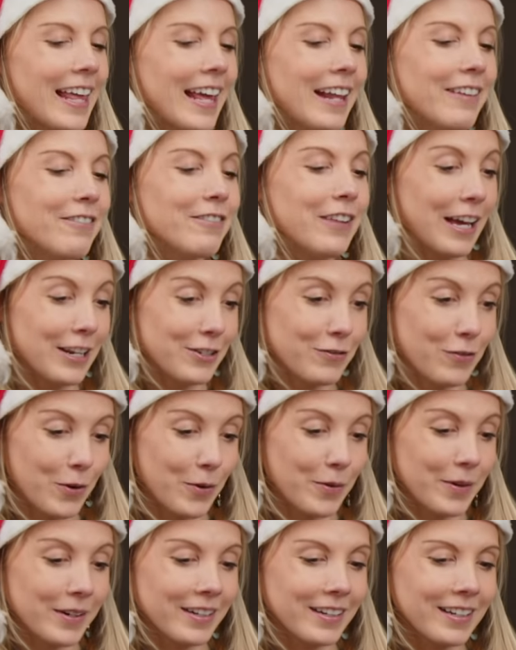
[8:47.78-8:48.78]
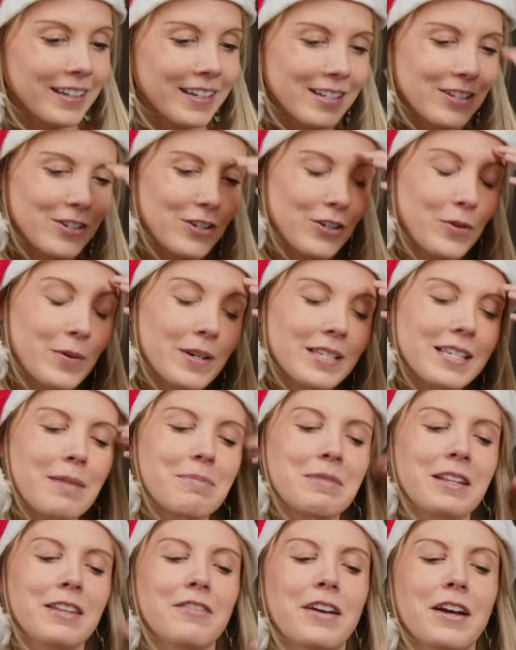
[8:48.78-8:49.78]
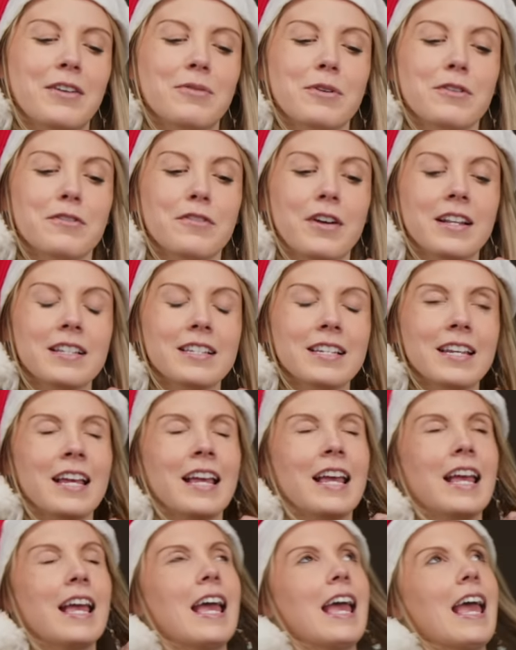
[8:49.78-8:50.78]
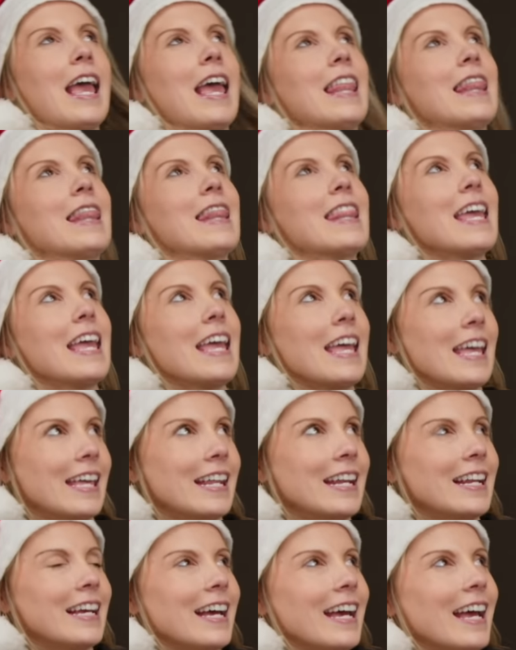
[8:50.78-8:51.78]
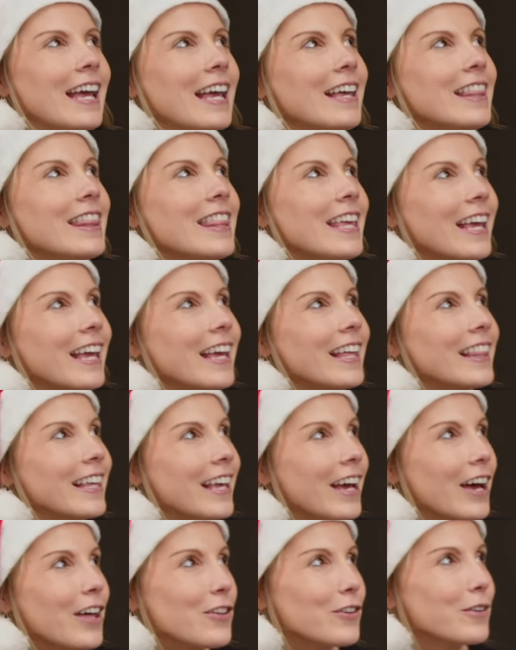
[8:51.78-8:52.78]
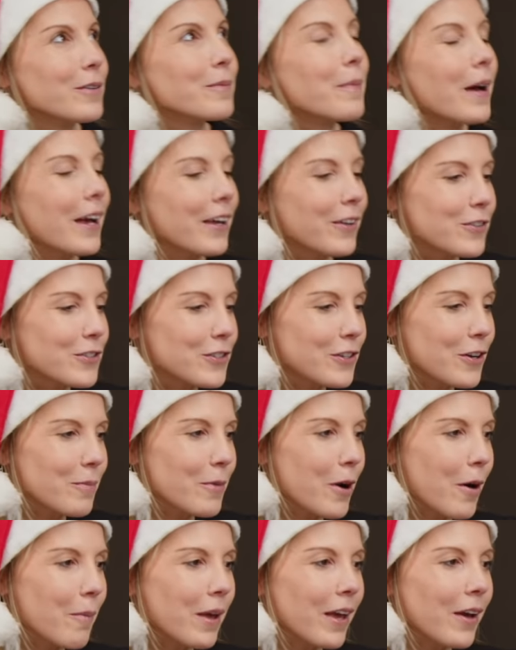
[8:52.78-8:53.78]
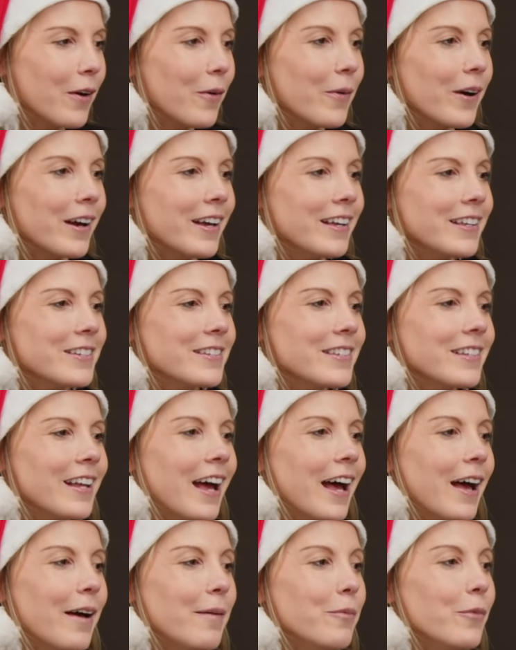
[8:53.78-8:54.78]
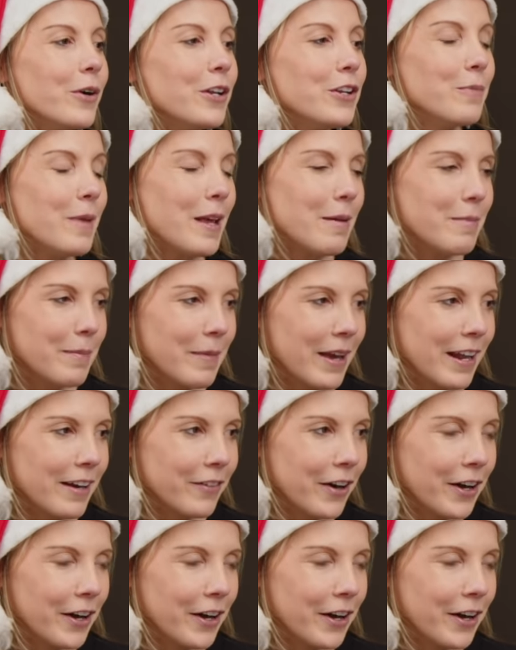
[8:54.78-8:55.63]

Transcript: then flash forward to you accepting the fact we were friends. And then I think the other milestone moment was when you made me maid of